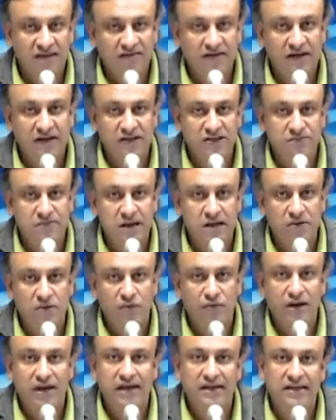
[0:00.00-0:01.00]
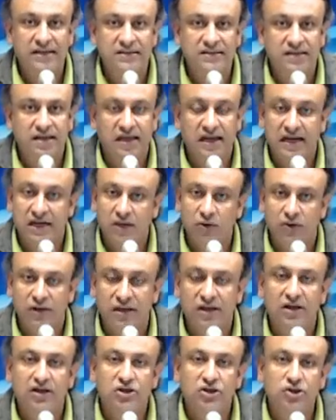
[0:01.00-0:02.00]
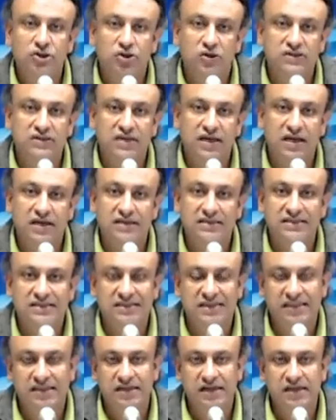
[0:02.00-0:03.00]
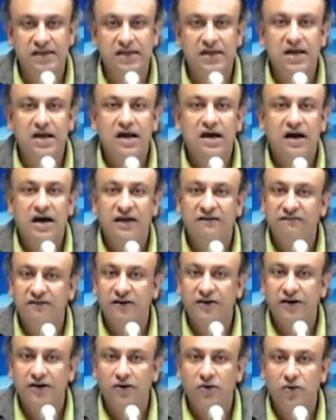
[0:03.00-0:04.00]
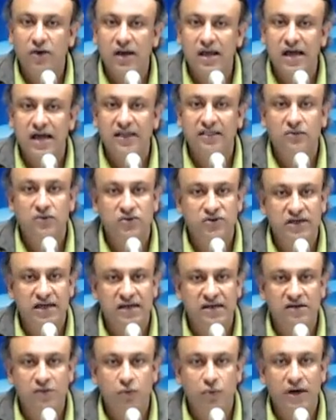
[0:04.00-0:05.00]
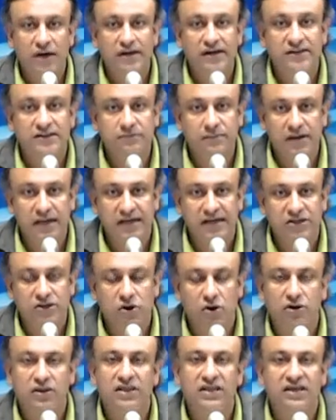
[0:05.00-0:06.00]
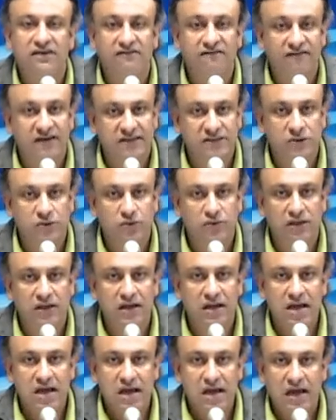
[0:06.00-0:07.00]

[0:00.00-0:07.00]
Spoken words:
Various mango varieties, including Chausa, Sindhri, Anvaritol and Duseri, were displayed on the festival.